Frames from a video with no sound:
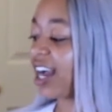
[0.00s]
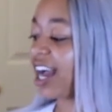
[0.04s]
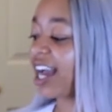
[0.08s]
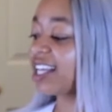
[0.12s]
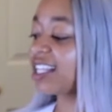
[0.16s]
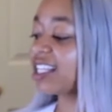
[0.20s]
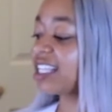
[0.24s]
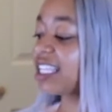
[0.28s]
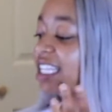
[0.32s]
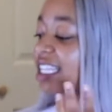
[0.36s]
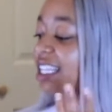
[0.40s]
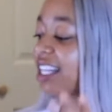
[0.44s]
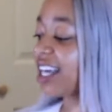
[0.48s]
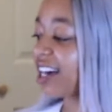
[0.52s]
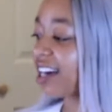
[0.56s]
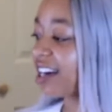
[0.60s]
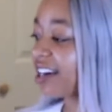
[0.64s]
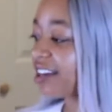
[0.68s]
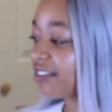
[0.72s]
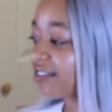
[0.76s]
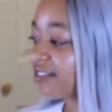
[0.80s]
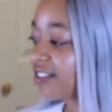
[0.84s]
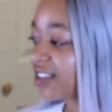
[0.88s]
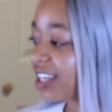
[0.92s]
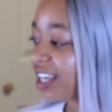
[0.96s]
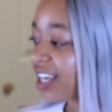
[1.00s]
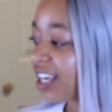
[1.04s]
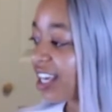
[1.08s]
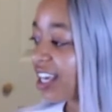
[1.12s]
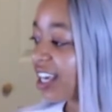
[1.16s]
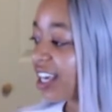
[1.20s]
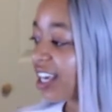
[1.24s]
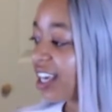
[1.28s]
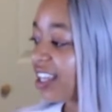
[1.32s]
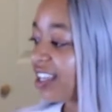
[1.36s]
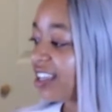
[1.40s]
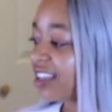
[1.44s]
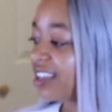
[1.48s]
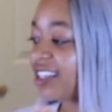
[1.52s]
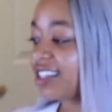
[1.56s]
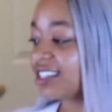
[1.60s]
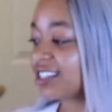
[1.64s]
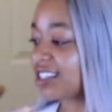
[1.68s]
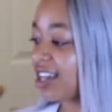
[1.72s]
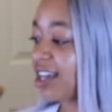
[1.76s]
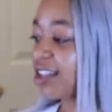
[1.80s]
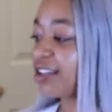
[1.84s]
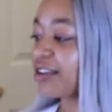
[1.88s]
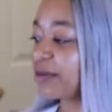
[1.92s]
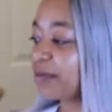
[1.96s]
I love this
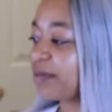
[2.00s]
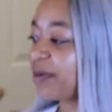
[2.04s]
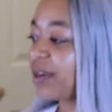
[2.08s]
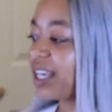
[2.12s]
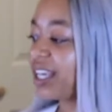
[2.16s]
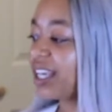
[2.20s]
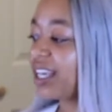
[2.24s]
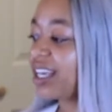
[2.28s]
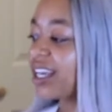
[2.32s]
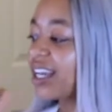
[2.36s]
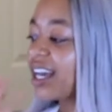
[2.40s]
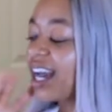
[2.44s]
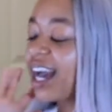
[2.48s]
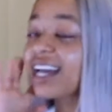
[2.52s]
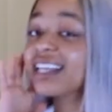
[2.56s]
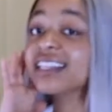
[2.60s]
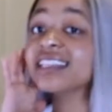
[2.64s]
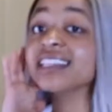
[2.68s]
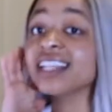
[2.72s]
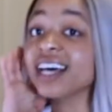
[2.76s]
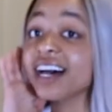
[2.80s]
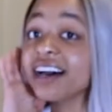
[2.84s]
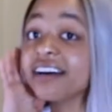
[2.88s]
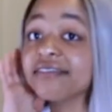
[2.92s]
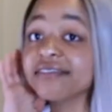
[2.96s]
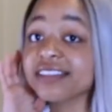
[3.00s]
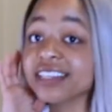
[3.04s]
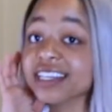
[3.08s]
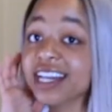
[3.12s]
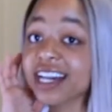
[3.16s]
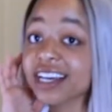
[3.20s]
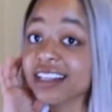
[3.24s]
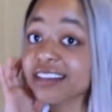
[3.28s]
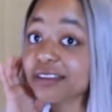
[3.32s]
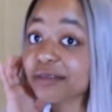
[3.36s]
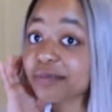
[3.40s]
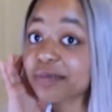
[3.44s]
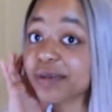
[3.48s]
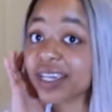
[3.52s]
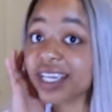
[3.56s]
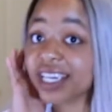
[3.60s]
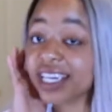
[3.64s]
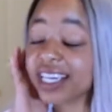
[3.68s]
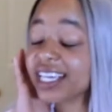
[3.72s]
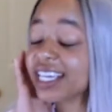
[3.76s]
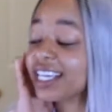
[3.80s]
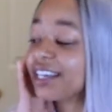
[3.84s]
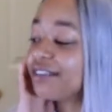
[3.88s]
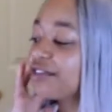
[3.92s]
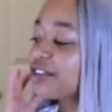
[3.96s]
color pink. I love the color
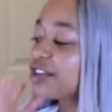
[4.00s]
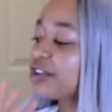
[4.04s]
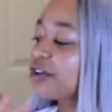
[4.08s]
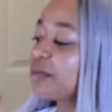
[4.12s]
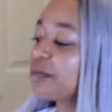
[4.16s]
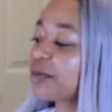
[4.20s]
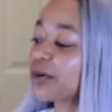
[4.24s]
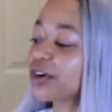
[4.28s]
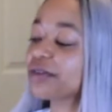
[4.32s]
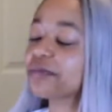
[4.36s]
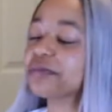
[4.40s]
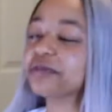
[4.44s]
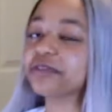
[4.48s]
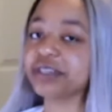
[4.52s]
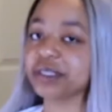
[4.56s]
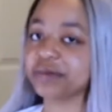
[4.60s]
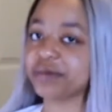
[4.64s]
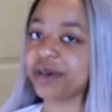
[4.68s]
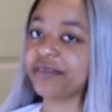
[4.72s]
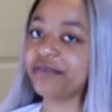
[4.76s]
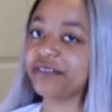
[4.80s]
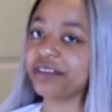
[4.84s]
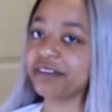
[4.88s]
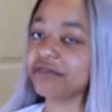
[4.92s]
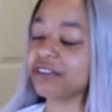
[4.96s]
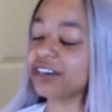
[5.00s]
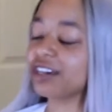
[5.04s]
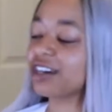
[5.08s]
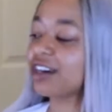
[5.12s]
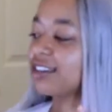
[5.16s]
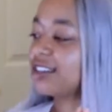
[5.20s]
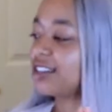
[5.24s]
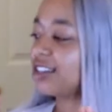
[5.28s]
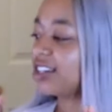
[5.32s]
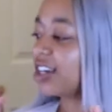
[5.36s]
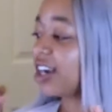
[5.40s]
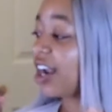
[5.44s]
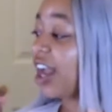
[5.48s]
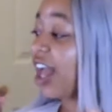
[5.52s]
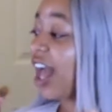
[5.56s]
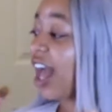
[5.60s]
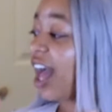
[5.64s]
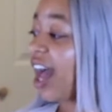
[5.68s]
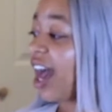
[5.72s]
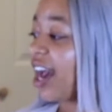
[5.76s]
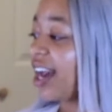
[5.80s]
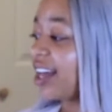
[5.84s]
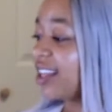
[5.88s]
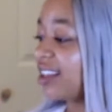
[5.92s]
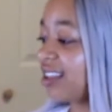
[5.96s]
pink, even though purple is my favorite color.
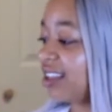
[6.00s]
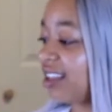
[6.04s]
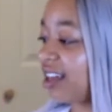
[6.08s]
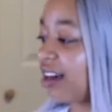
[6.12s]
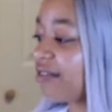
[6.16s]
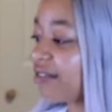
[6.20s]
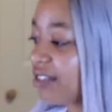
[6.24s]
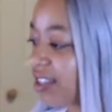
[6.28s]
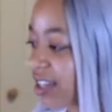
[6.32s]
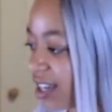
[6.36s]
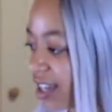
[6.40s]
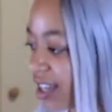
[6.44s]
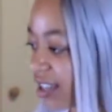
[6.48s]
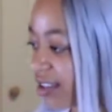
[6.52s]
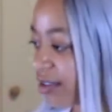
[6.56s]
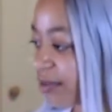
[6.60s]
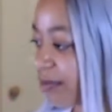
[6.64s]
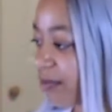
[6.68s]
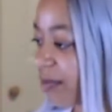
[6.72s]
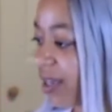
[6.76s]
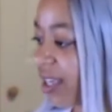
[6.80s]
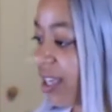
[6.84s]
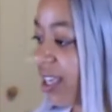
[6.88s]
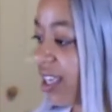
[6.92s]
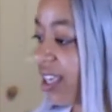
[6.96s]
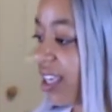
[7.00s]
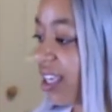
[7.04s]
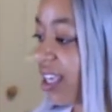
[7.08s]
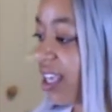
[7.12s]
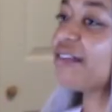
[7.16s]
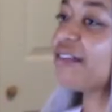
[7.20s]
I love the color pink.